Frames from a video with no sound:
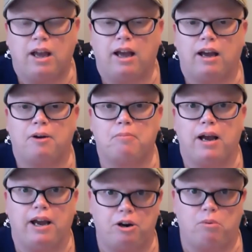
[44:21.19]

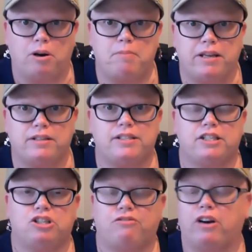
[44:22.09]
I don't want to make the
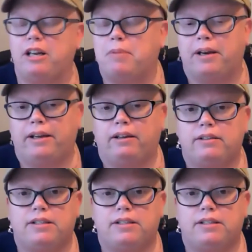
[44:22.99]
decision for anybody